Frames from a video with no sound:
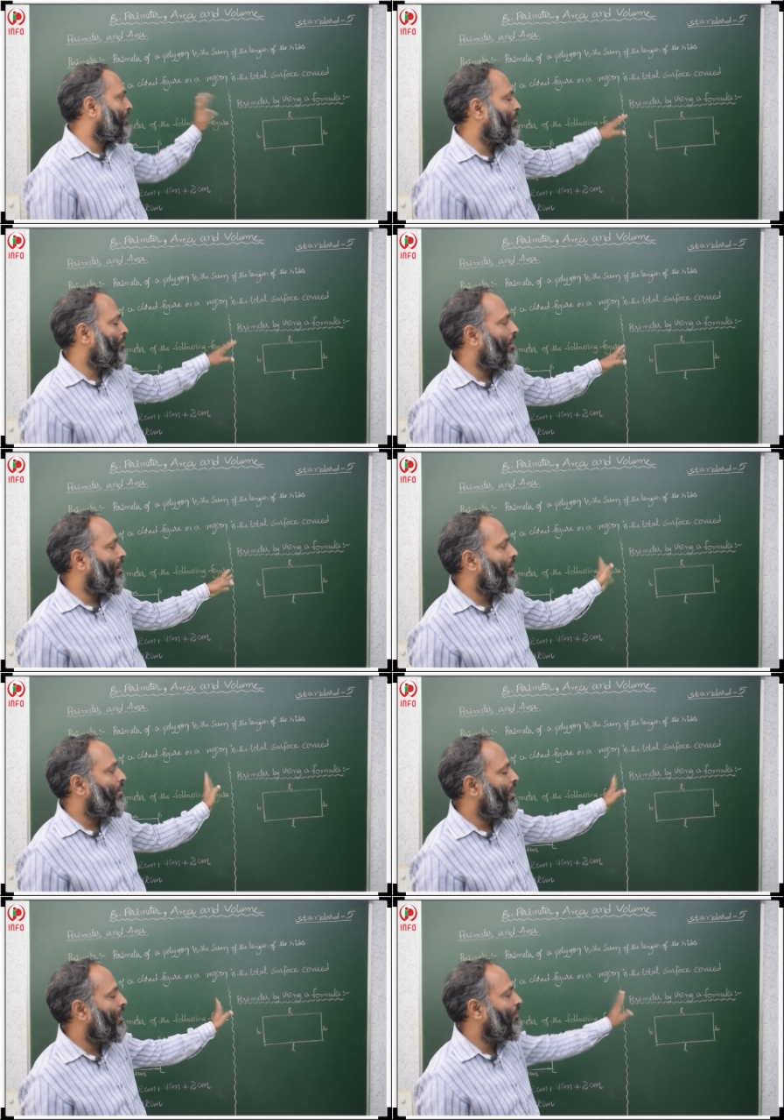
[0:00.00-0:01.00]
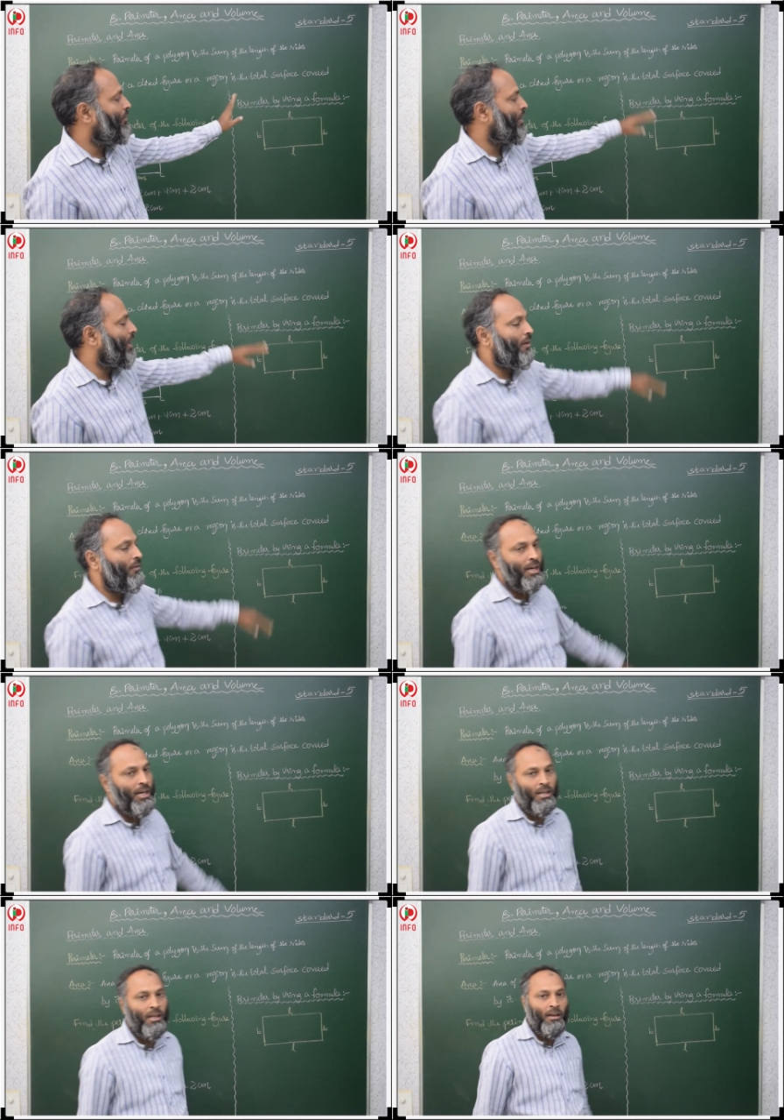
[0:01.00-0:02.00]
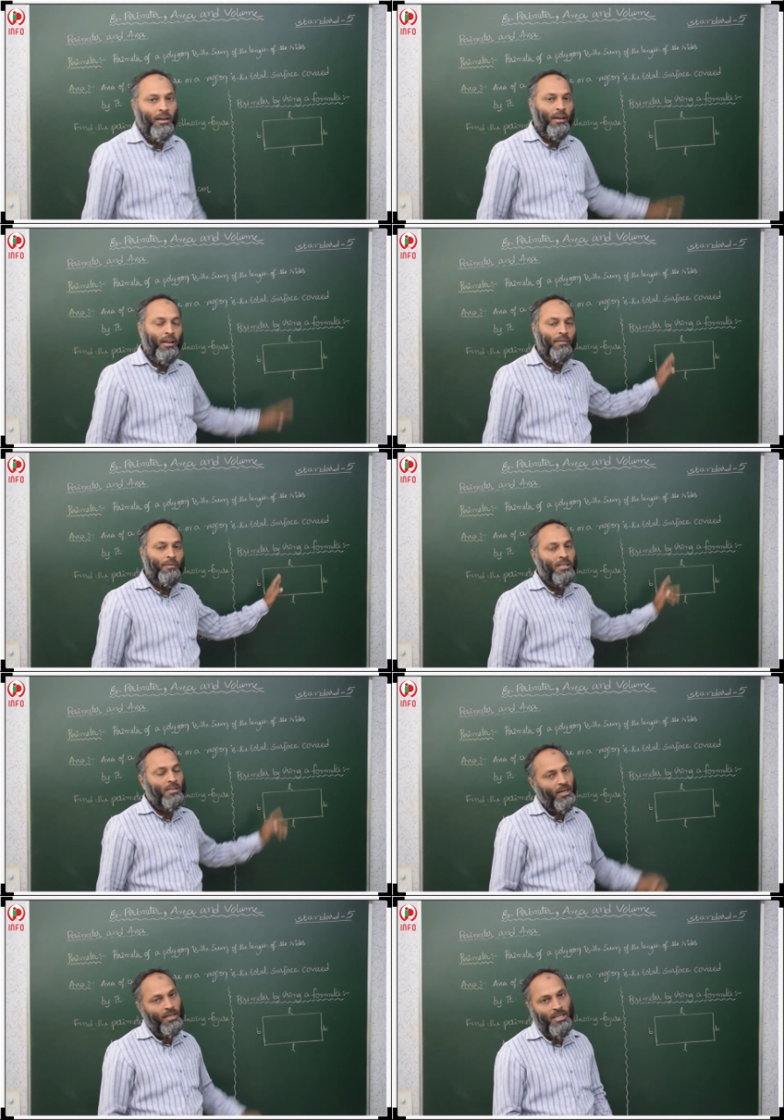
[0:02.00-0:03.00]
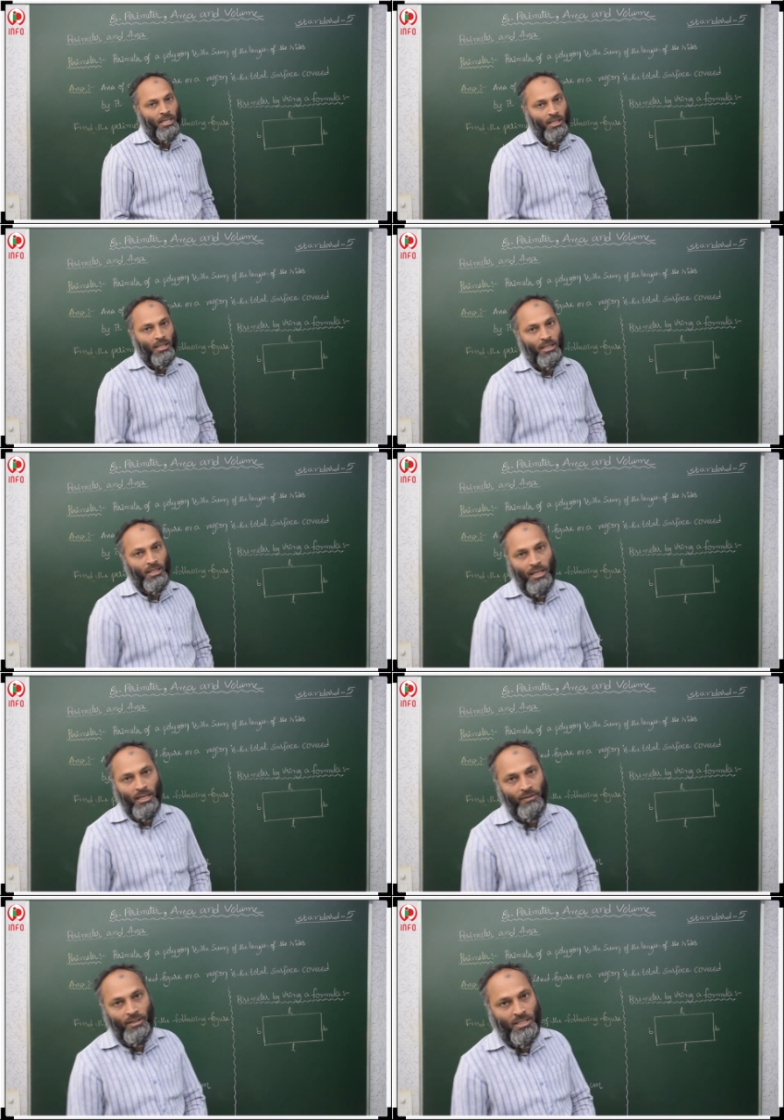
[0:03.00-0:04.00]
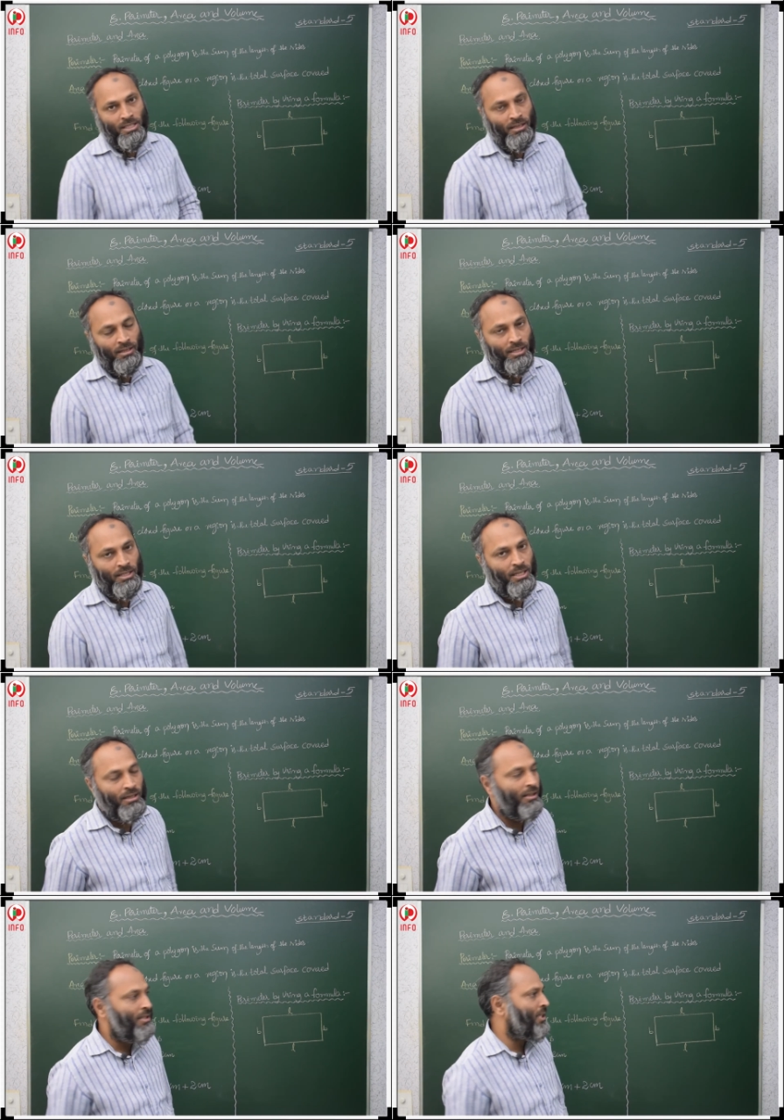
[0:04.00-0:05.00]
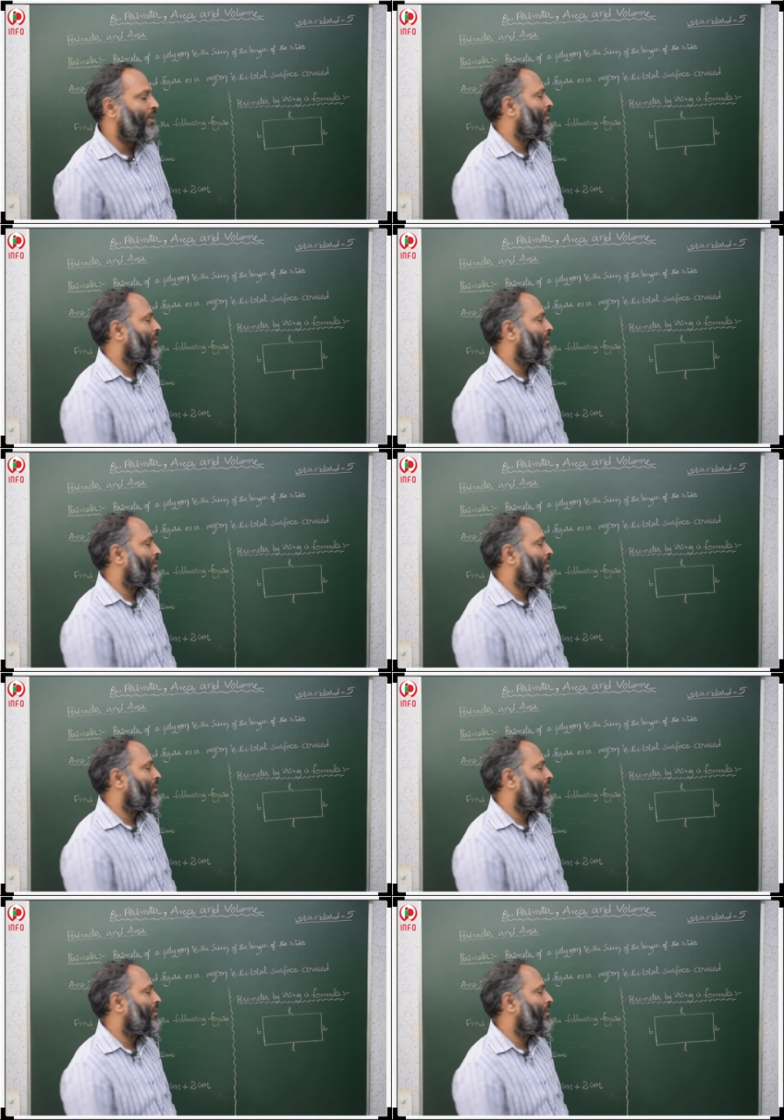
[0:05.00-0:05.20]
formula then how to calculate area of this rectangle area of this rectangle see